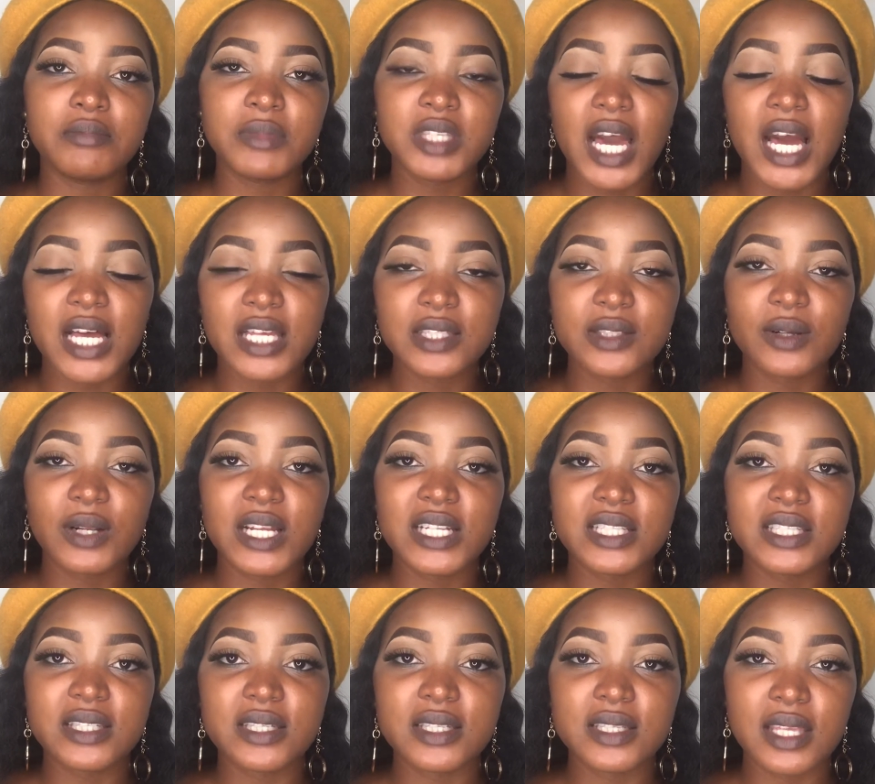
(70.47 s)
Yeah, so
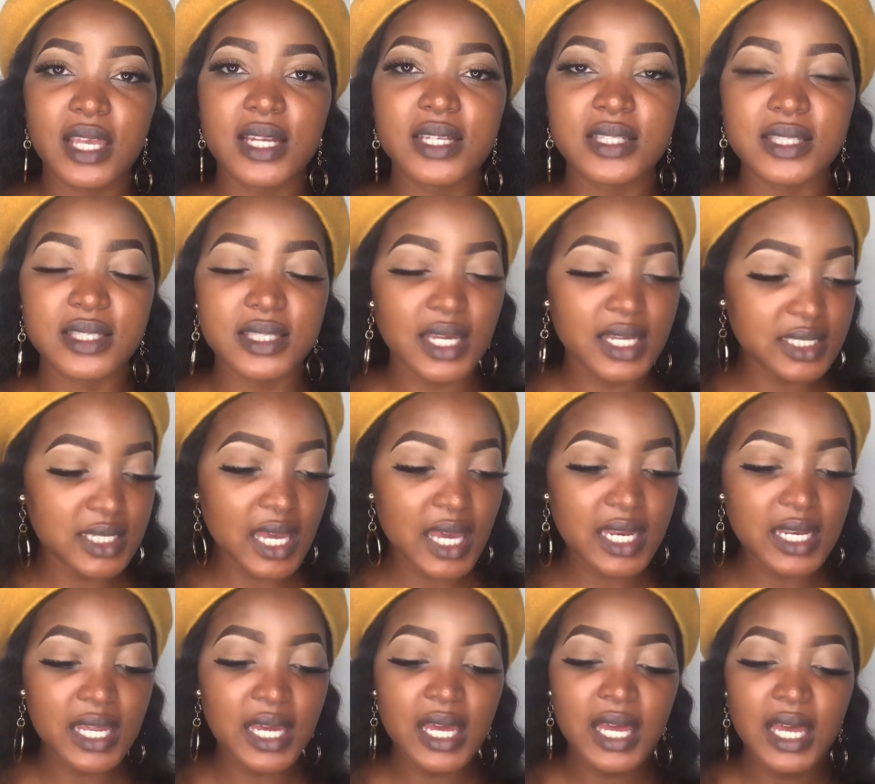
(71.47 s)
let's just get
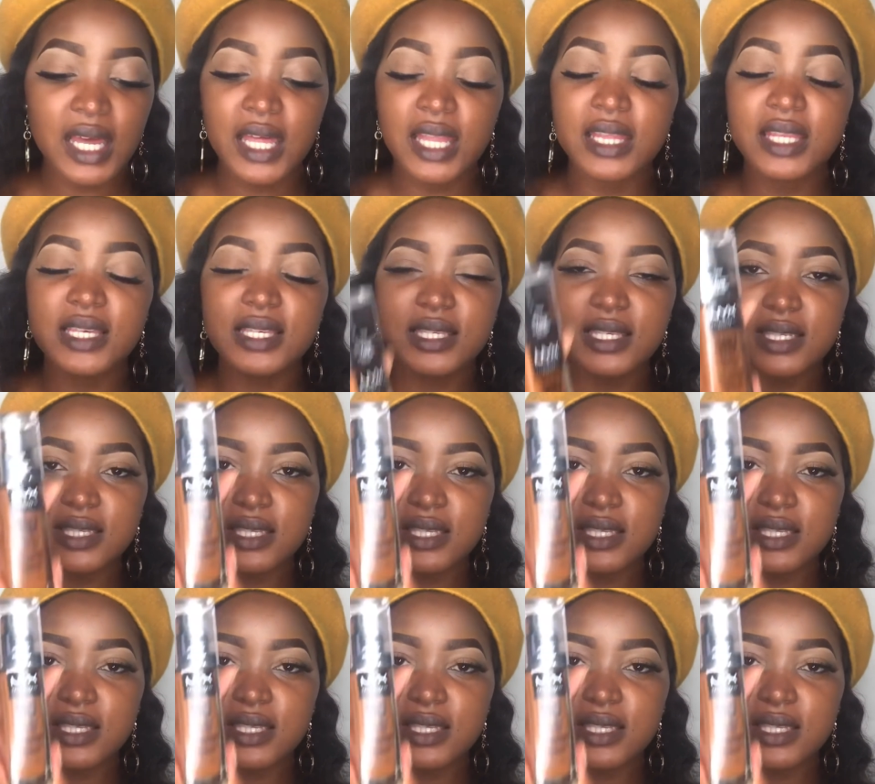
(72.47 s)
started. This is